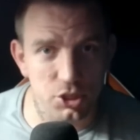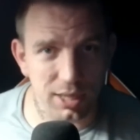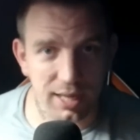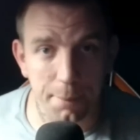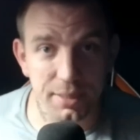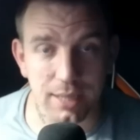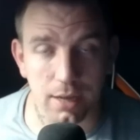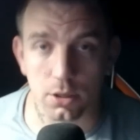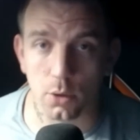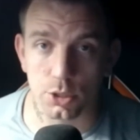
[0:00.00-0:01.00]
that can be
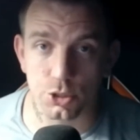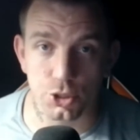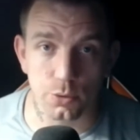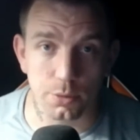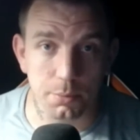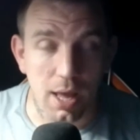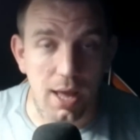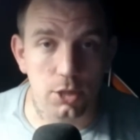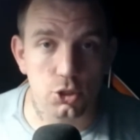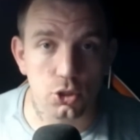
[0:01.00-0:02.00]
downloaded to them,
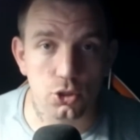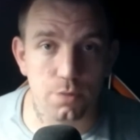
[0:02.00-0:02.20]
and just